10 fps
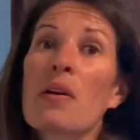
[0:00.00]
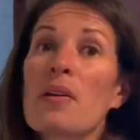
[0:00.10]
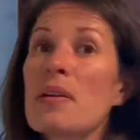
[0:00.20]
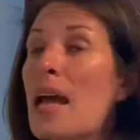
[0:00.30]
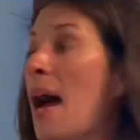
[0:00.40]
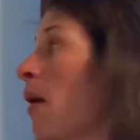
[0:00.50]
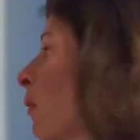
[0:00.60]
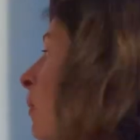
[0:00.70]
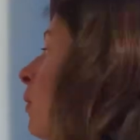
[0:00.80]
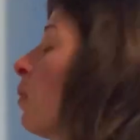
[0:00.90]
now
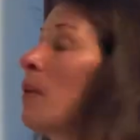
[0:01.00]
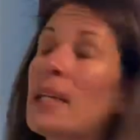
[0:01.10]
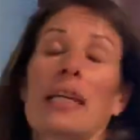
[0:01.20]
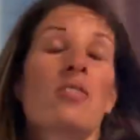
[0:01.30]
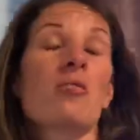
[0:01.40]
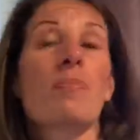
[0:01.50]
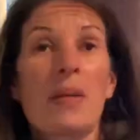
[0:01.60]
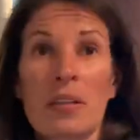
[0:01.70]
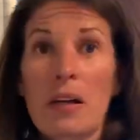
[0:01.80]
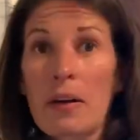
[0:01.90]
we need to
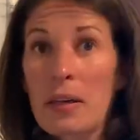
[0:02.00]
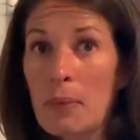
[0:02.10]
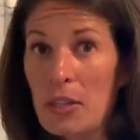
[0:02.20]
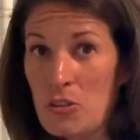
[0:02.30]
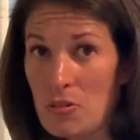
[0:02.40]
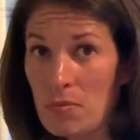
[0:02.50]
build our equation.